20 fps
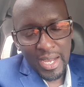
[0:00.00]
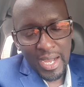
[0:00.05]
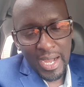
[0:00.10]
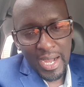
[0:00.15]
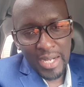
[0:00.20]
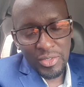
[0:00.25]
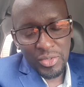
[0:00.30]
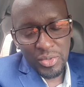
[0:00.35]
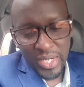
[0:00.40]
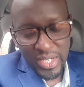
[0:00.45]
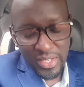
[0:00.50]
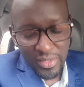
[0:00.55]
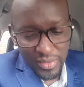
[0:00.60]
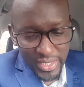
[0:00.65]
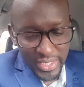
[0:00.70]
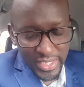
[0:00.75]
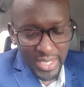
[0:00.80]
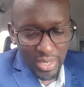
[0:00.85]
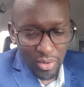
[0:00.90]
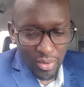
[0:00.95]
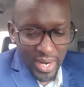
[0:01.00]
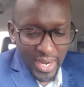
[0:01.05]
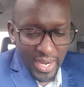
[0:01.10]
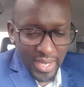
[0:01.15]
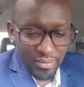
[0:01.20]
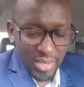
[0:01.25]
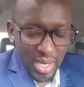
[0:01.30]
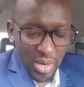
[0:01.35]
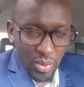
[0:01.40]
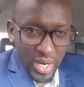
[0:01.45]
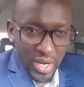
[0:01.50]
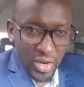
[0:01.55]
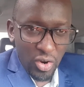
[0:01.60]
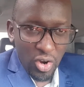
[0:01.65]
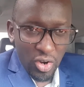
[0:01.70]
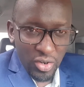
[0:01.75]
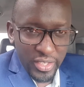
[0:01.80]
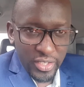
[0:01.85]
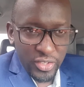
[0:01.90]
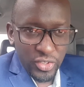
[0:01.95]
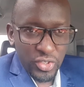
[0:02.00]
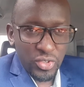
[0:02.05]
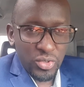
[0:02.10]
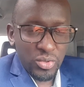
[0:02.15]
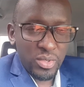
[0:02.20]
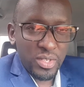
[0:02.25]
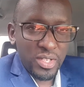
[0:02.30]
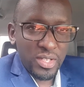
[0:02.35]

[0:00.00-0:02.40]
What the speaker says: to enrich our knowledge